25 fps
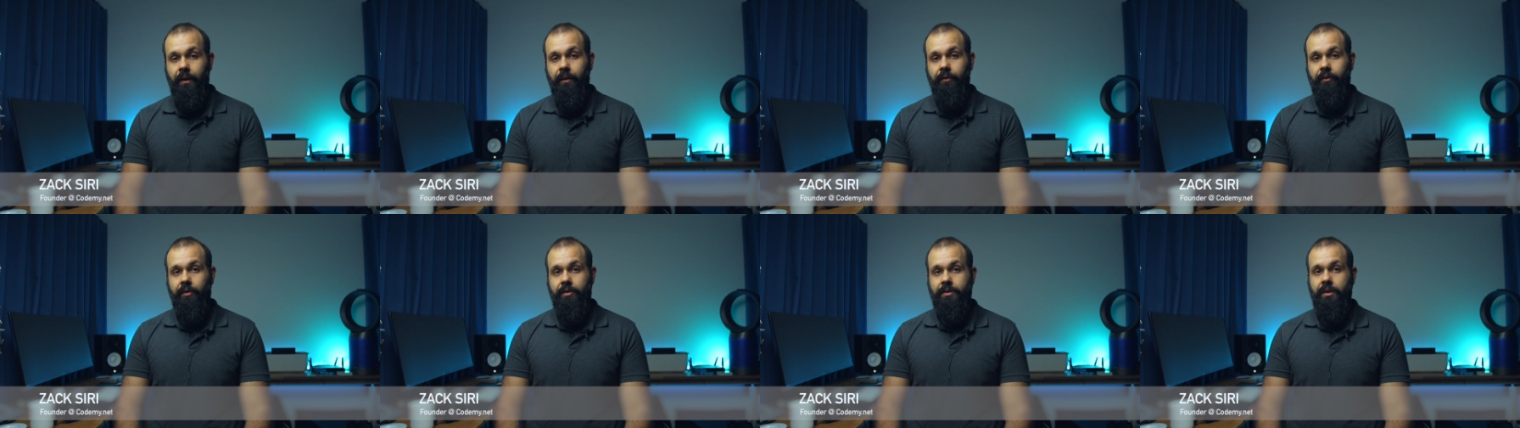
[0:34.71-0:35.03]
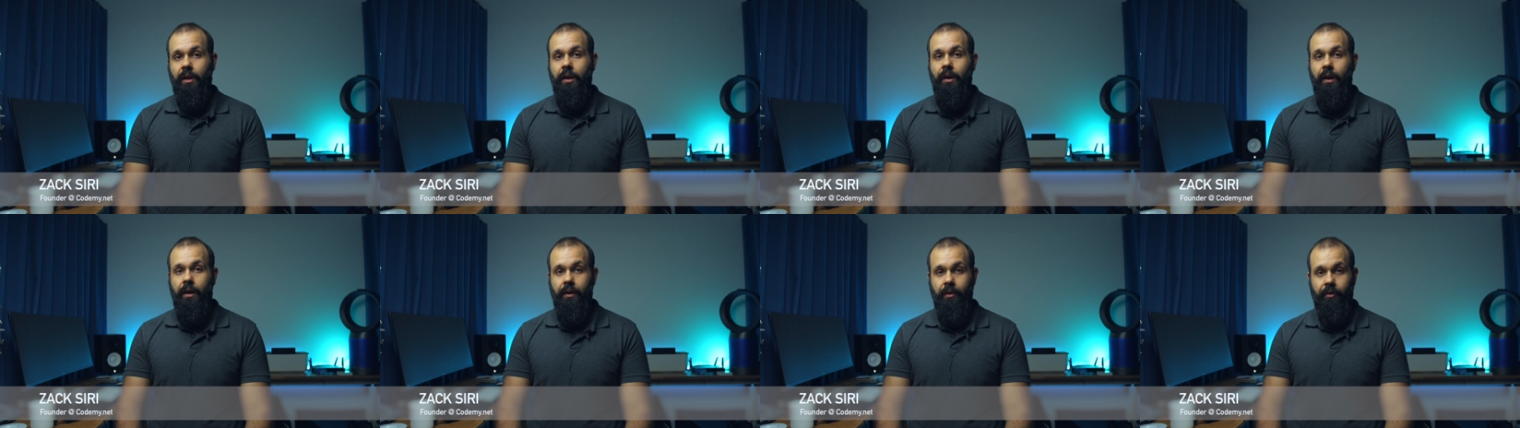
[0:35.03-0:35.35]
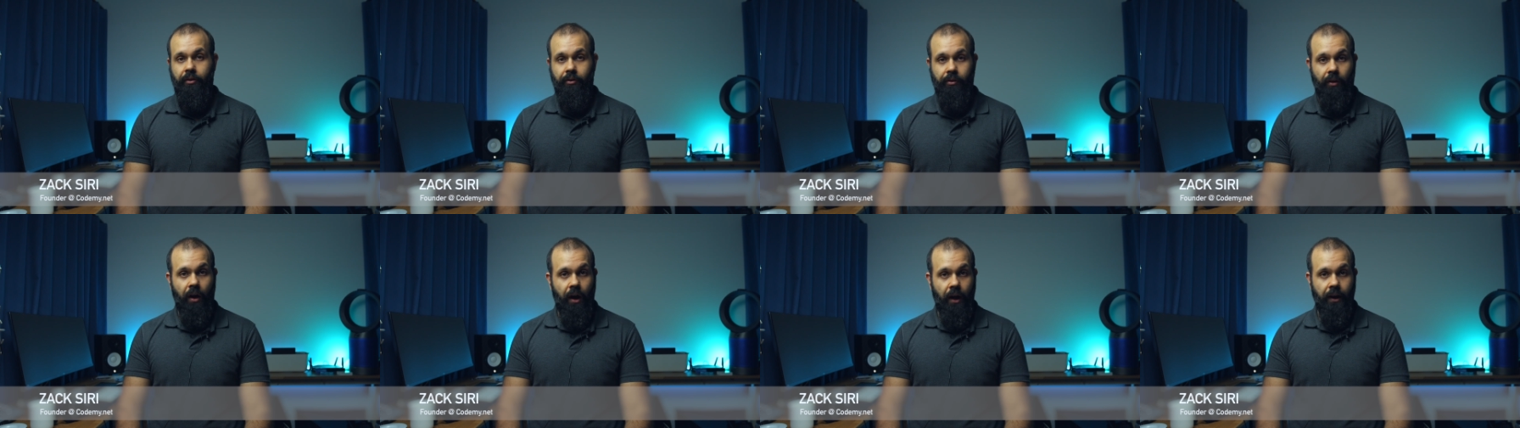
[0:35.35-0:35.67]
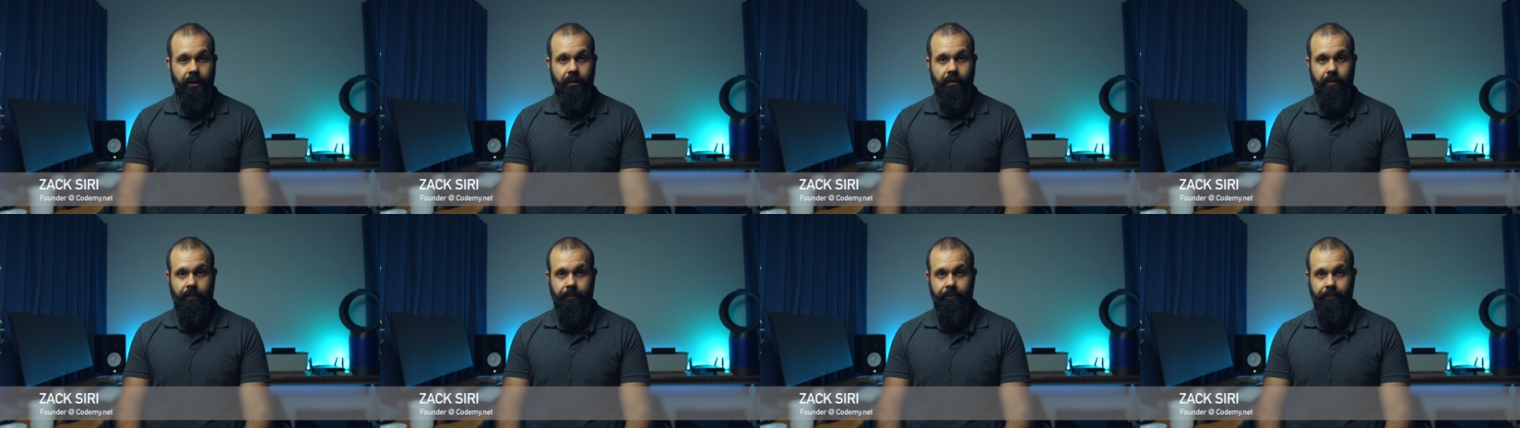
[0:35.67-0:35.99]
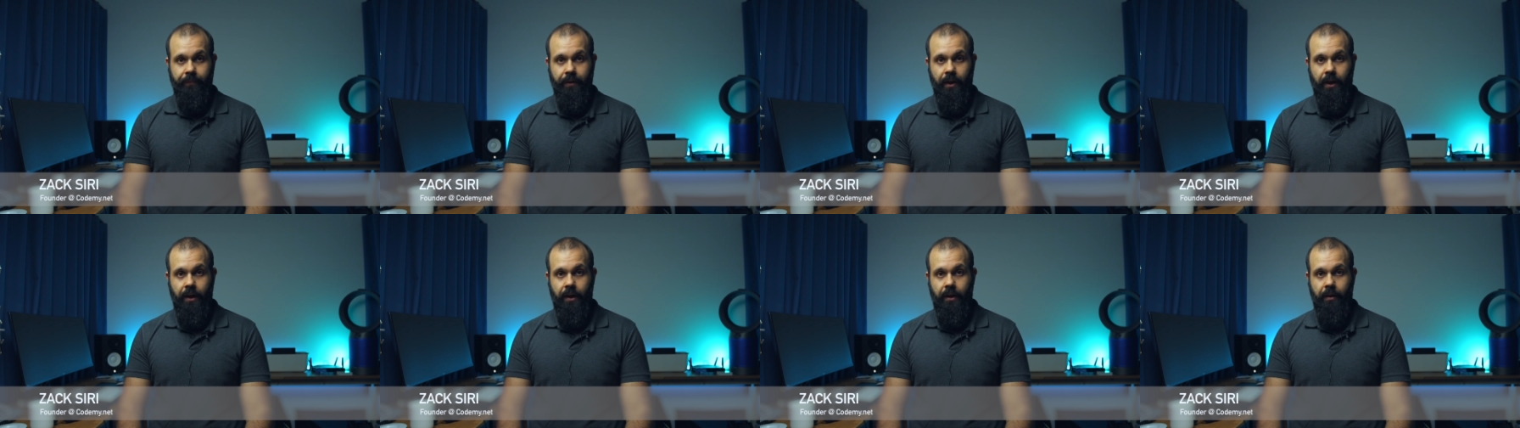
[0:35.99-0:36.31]
there's a lot of thought
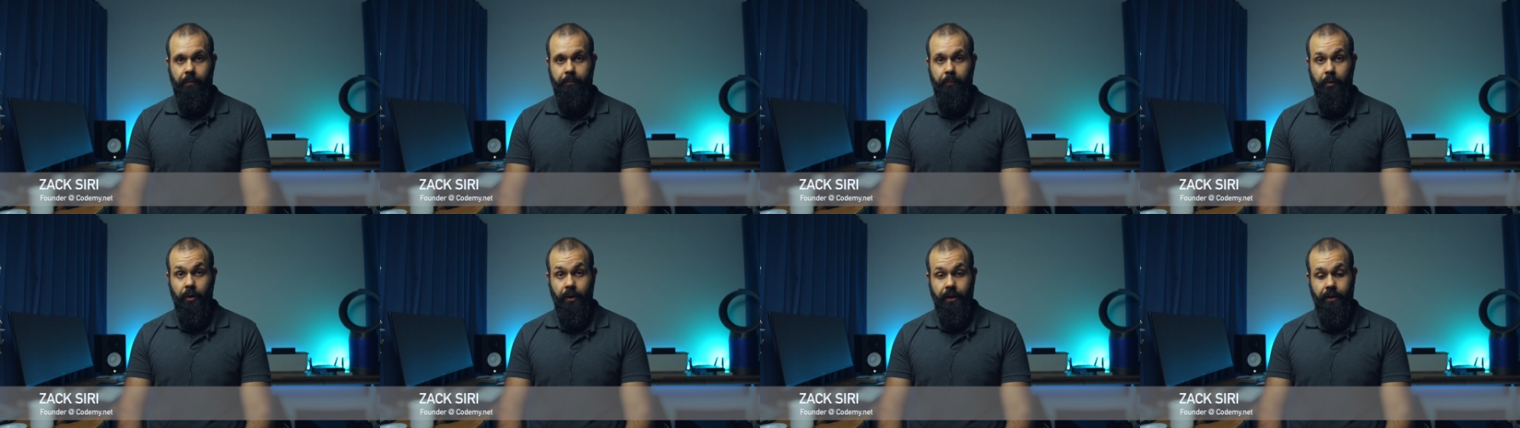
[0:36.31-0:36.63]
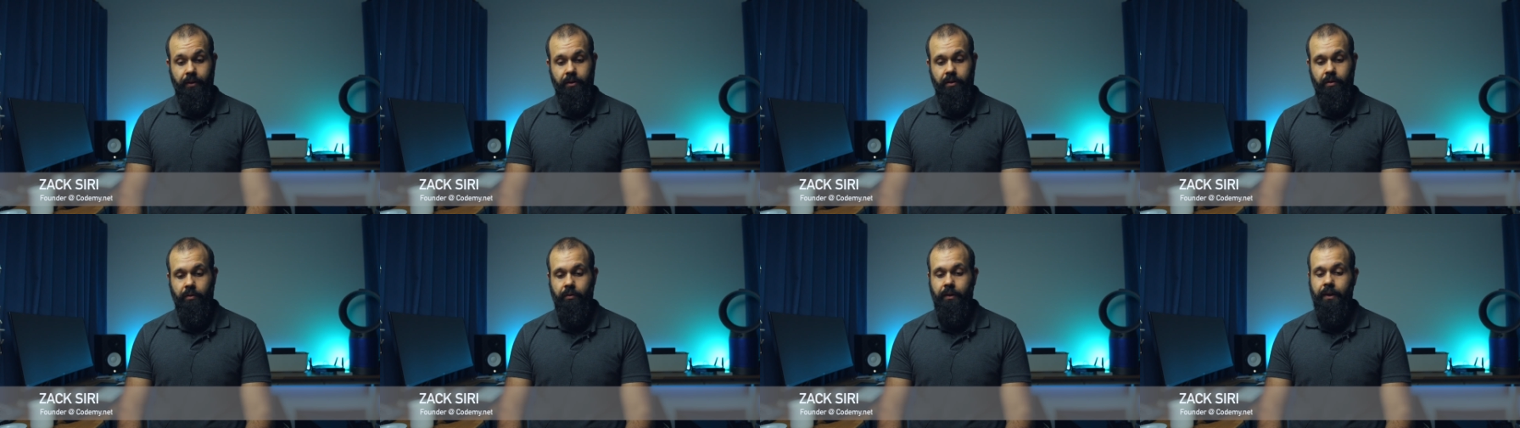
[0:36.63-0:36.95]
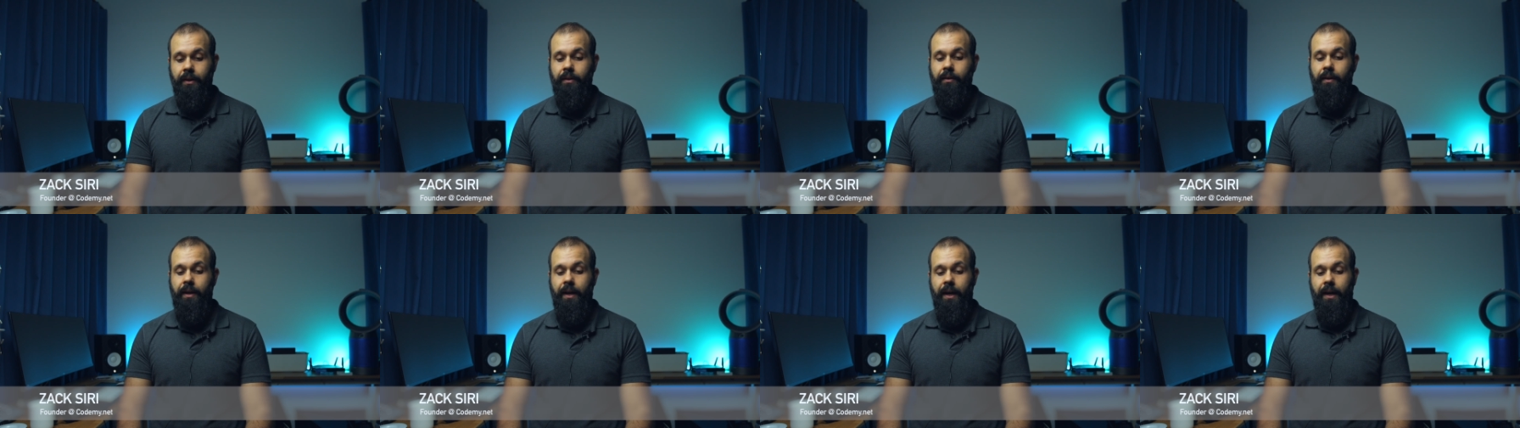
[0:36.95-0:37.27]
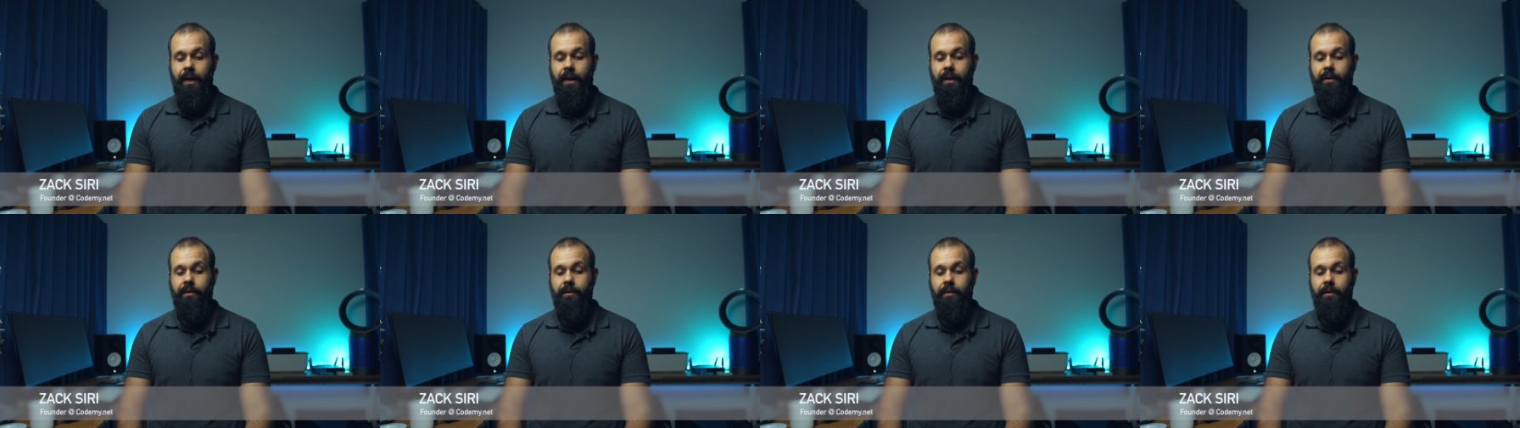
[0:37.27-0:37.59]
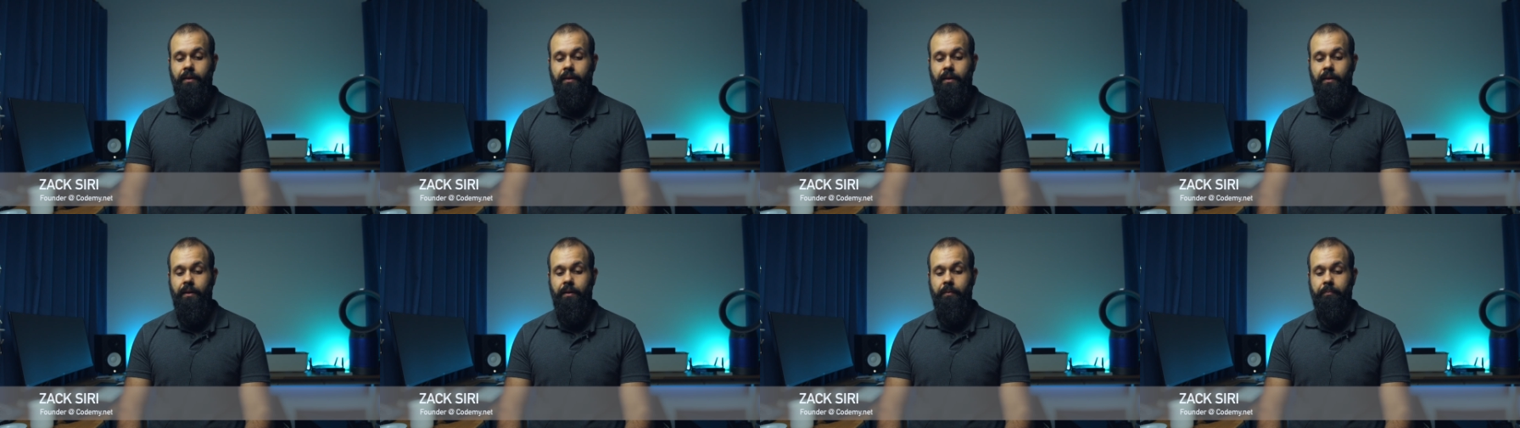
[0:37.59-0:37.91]
uh, put into it and
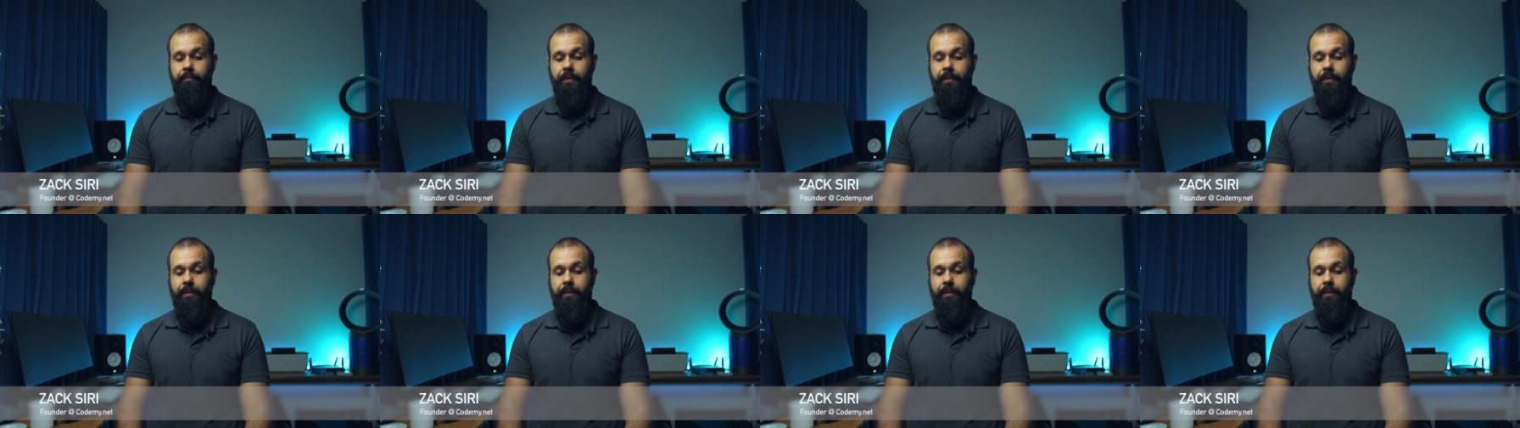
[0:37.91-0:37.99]
uh,